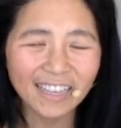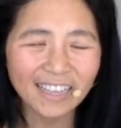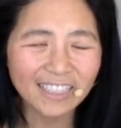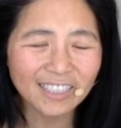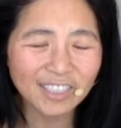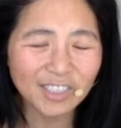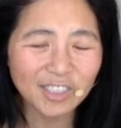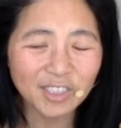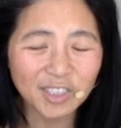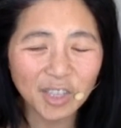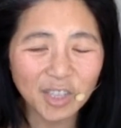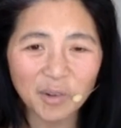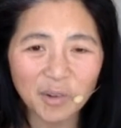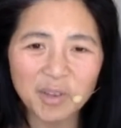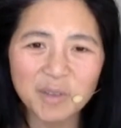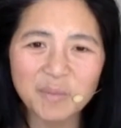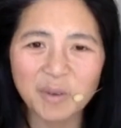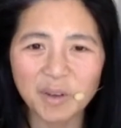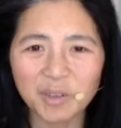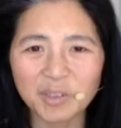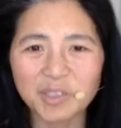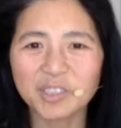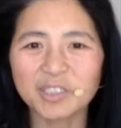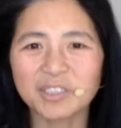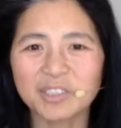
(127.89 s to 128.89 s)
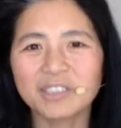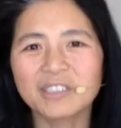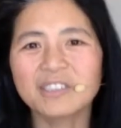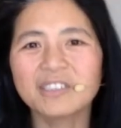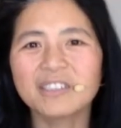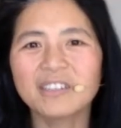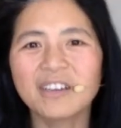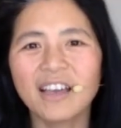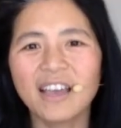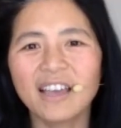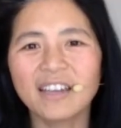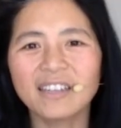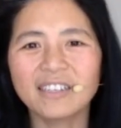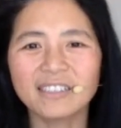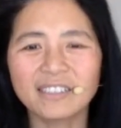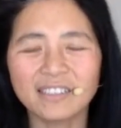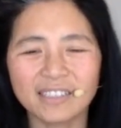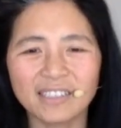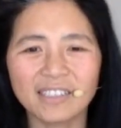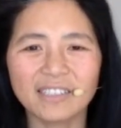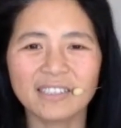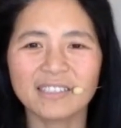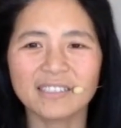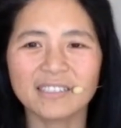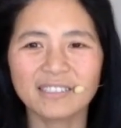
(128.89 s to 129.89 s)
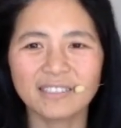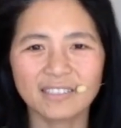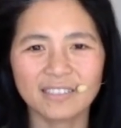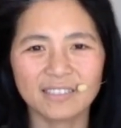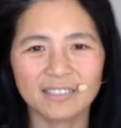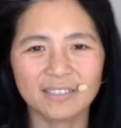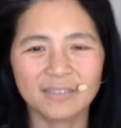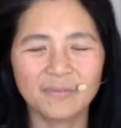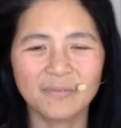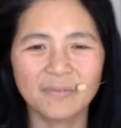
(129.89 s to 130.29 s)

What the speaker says: so emotional and in tears.